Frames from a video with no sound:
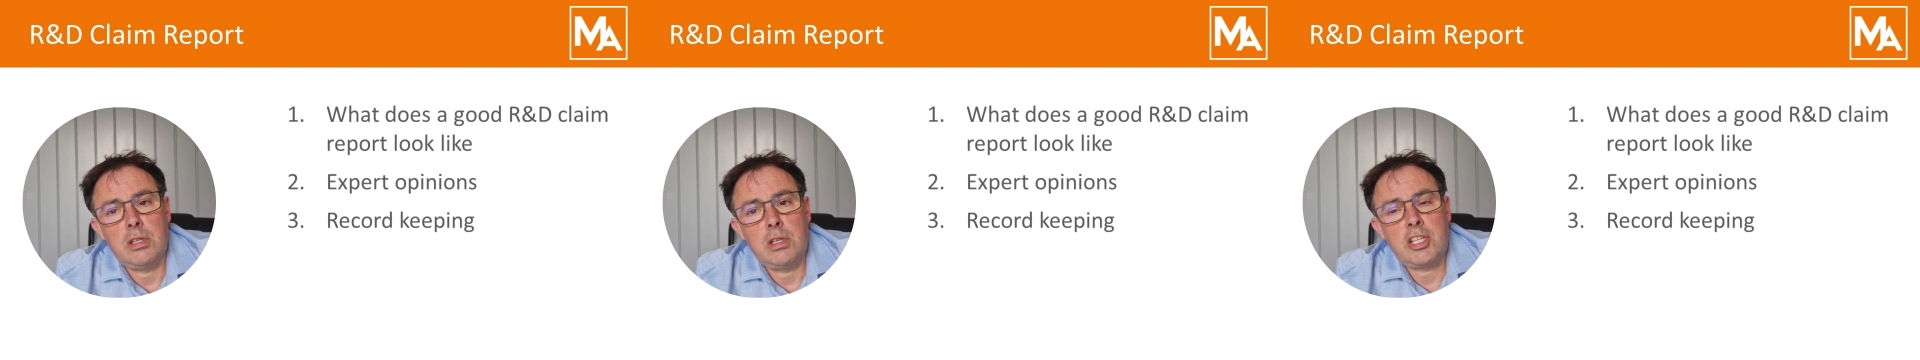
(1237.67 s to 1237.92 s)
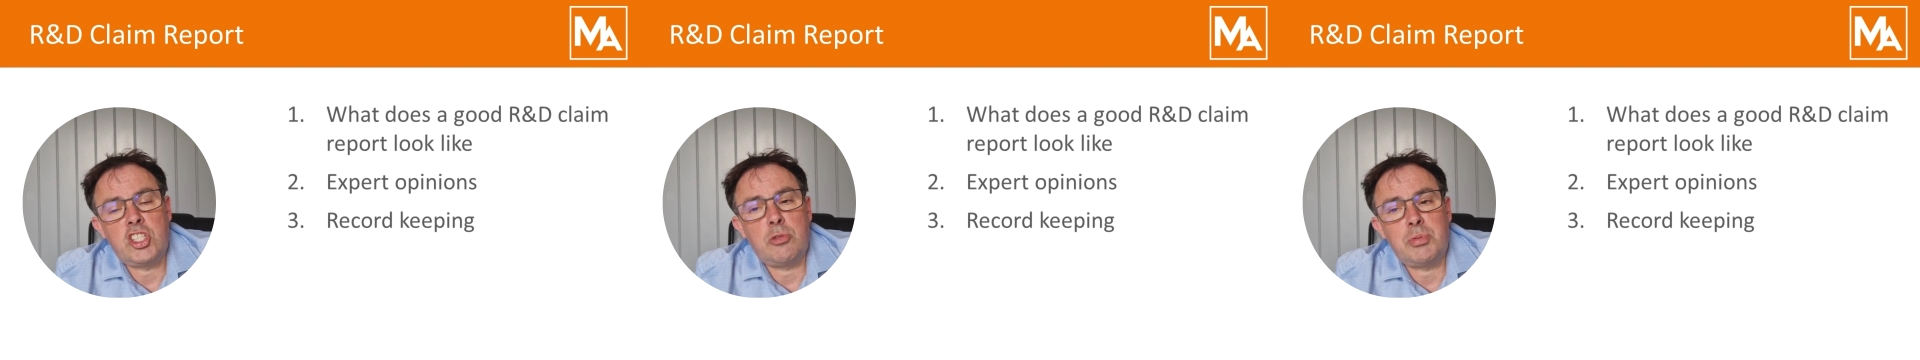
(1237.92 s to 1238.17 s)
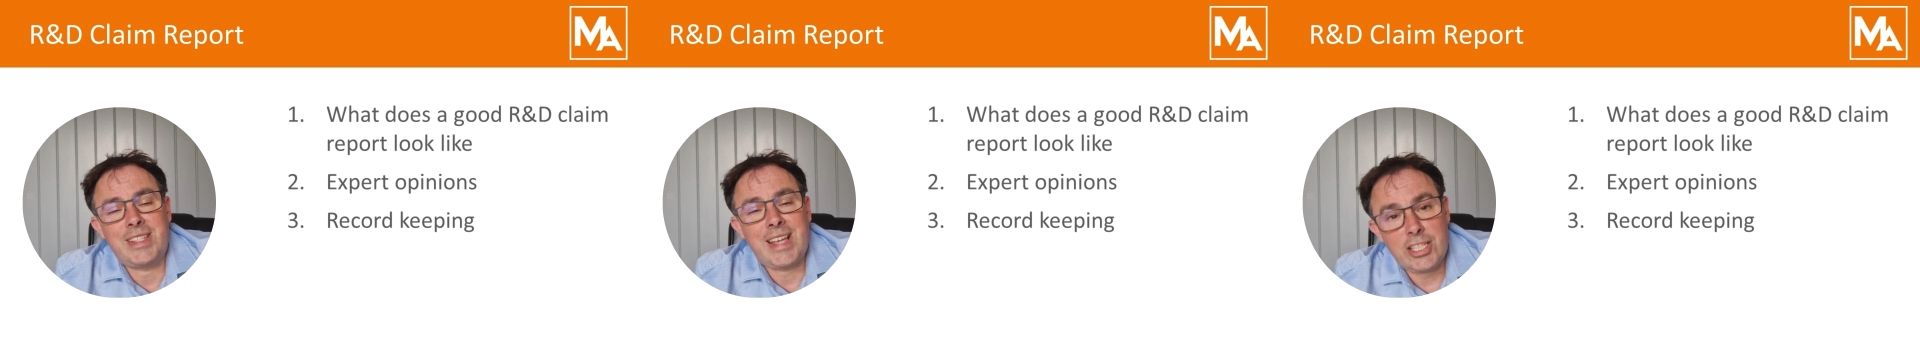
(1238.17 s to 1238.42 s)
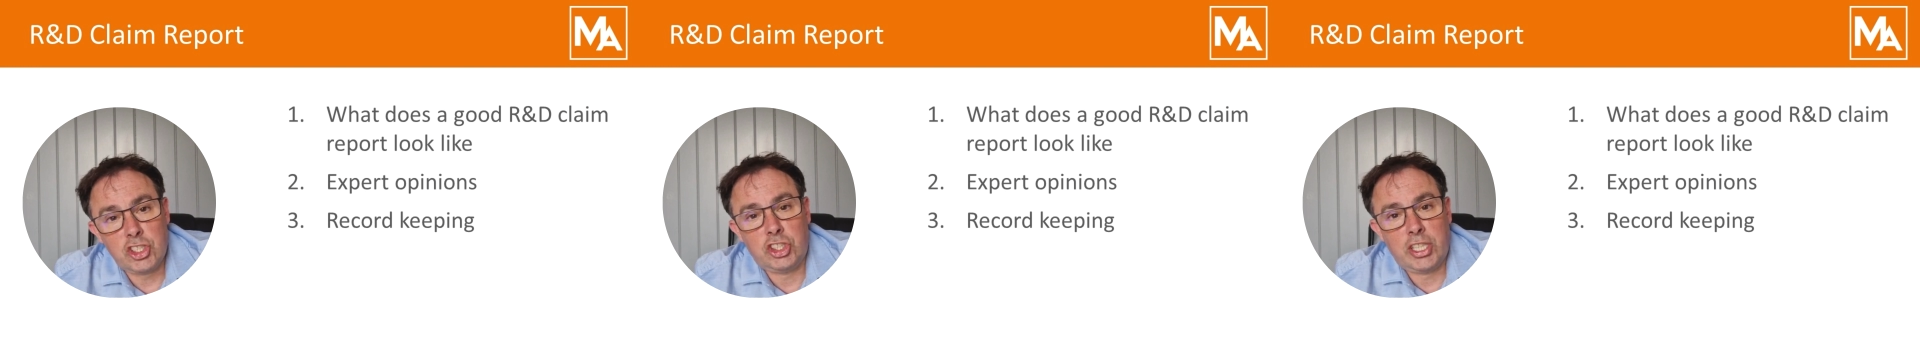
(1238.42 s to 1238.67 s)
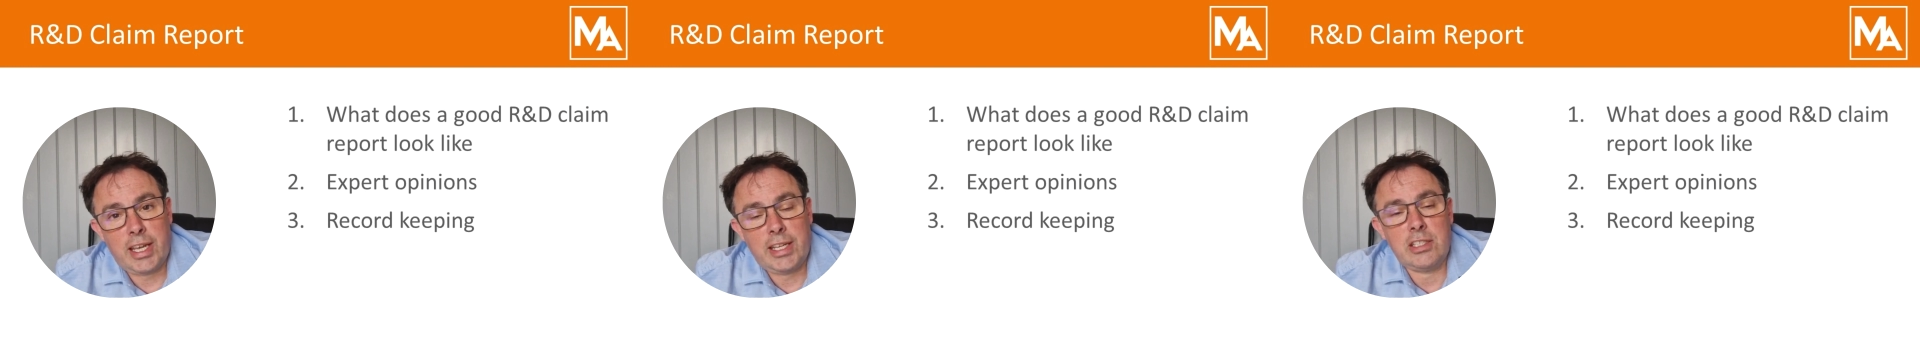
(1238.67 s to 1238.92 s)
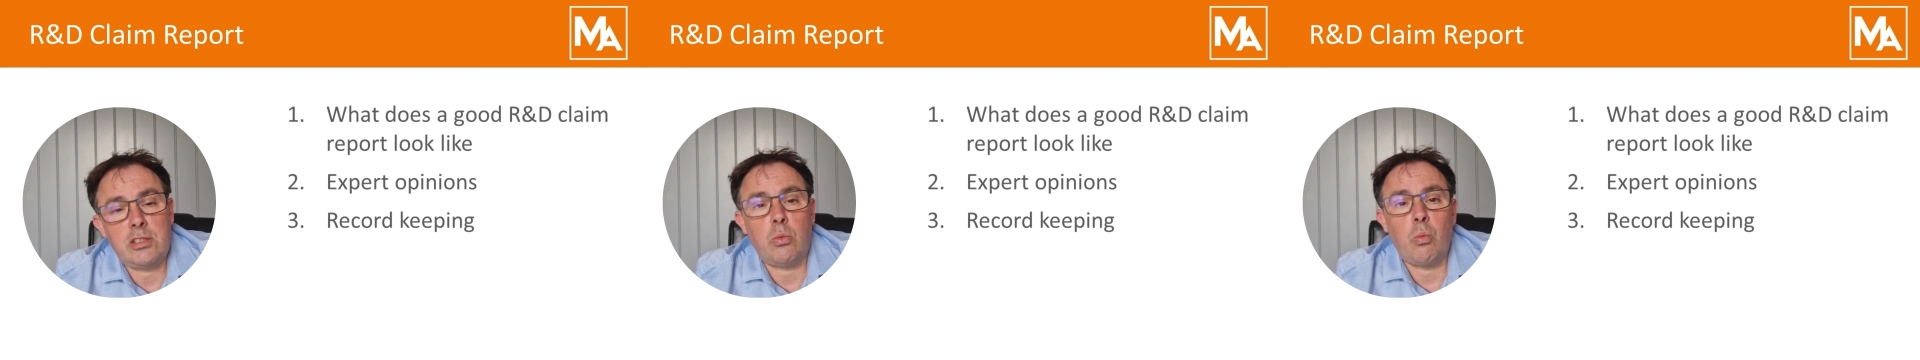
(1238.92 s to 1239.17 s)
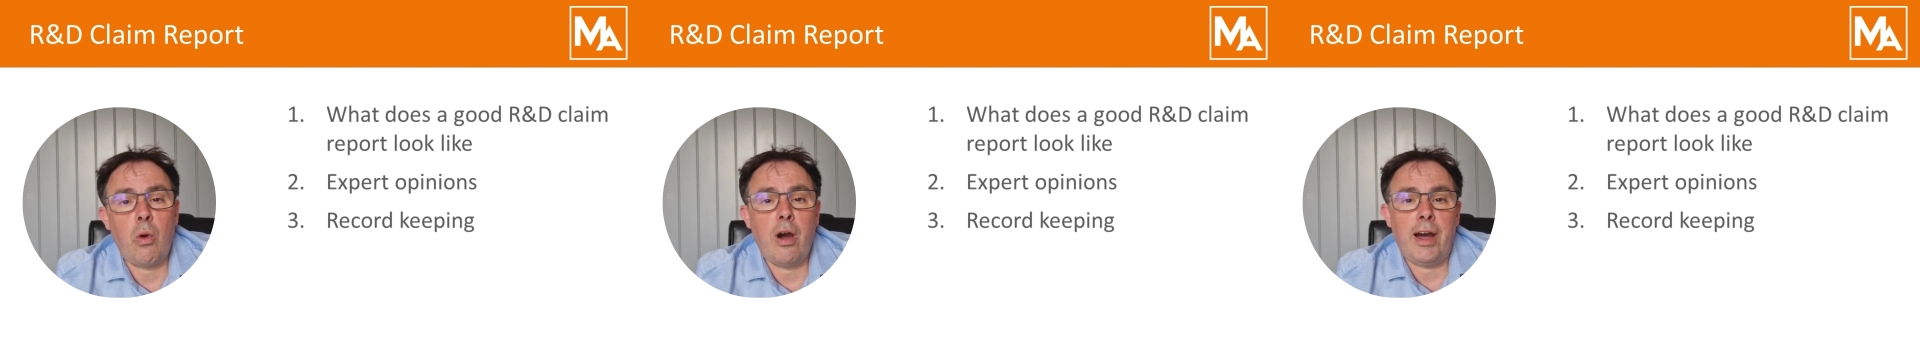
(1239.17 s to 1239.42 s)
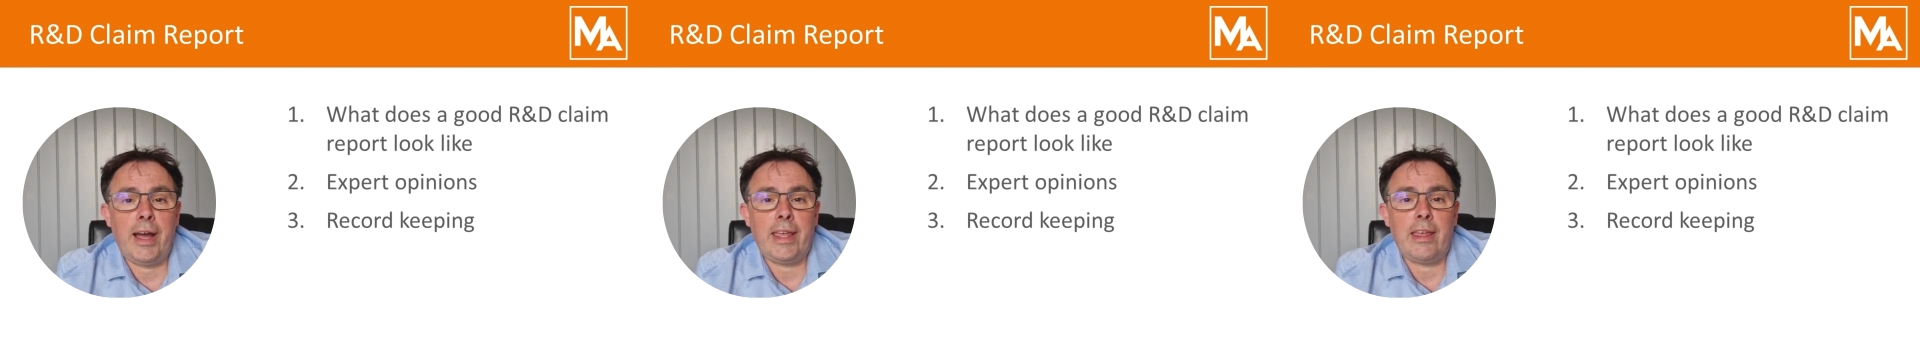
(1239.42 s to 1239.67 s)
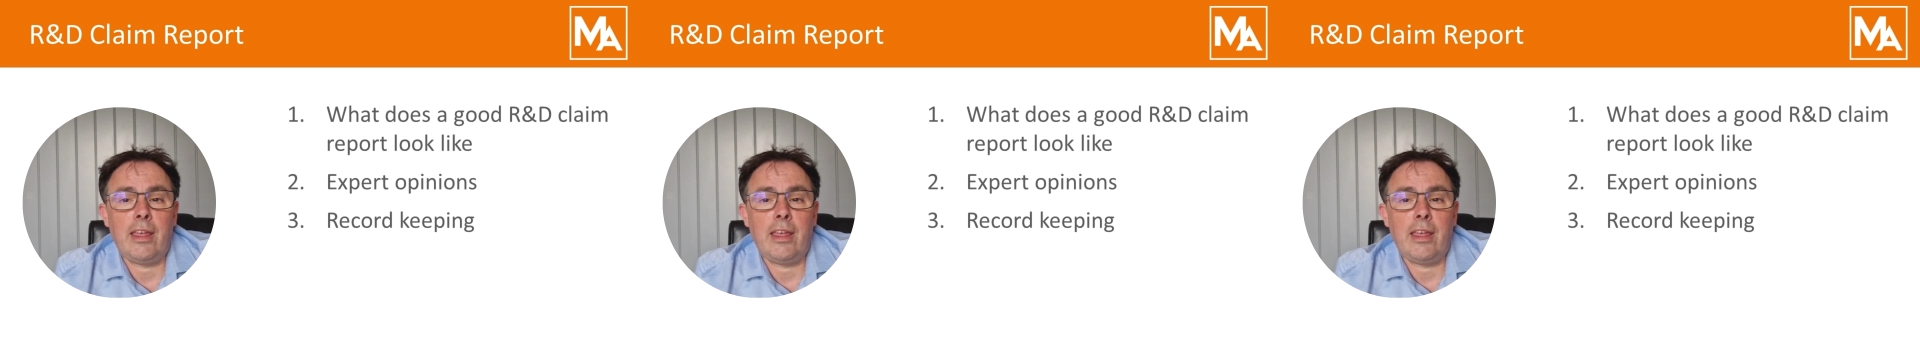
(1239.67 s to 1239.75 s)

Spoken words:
can substantiate why